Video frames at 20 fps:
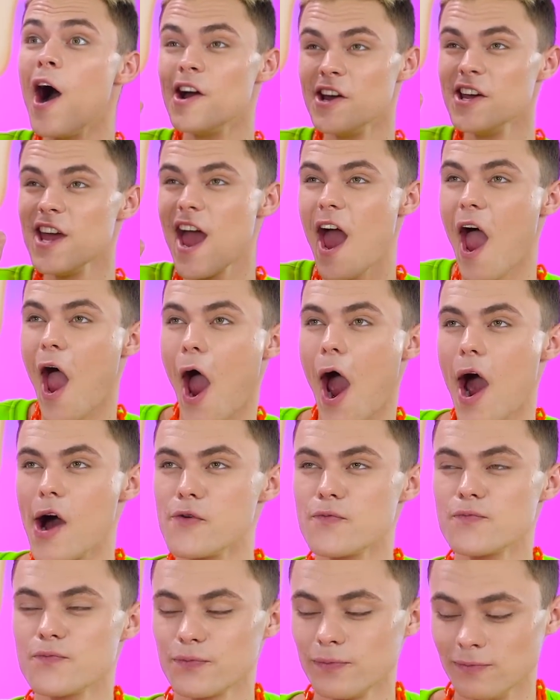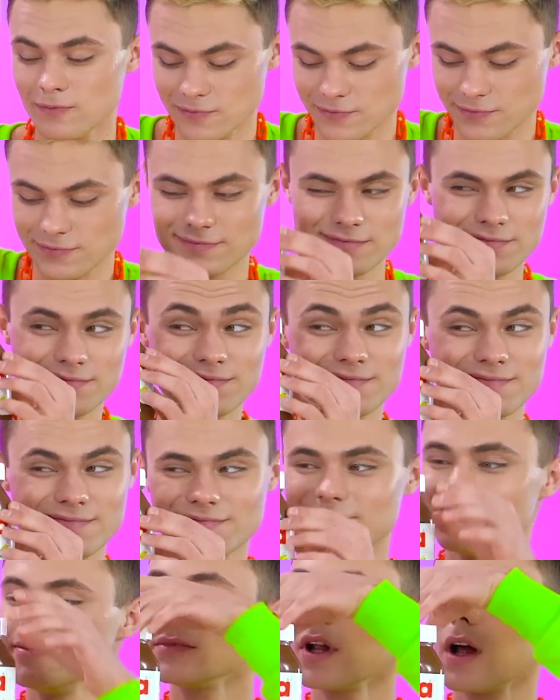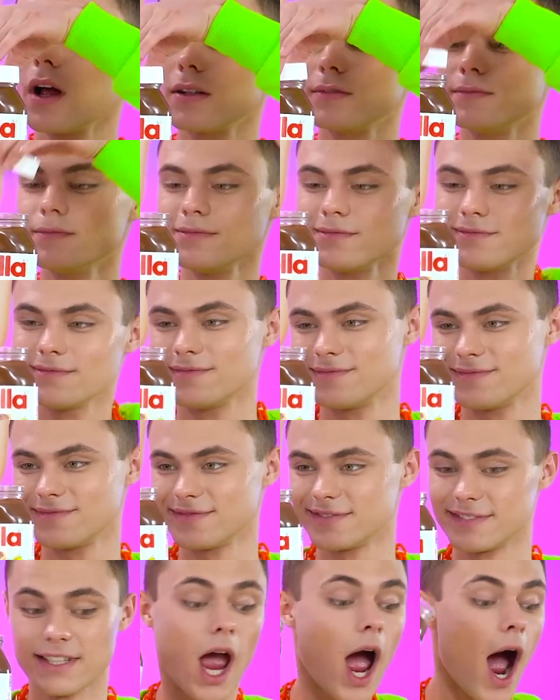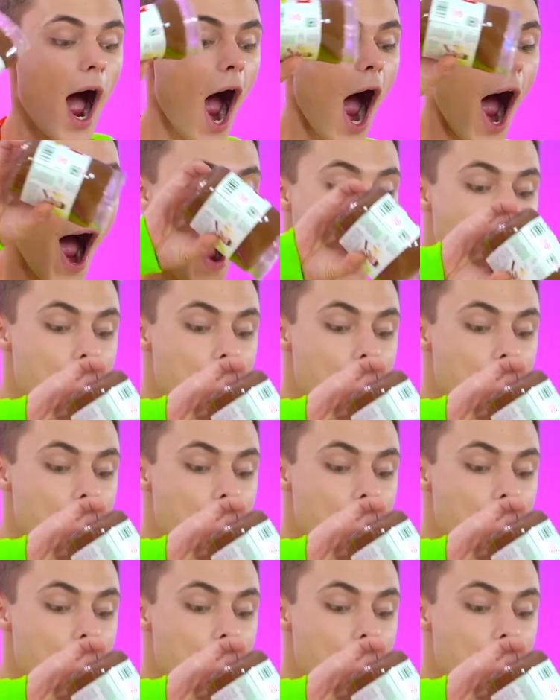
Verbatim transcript: Yes! Looks like Denny's got a plan.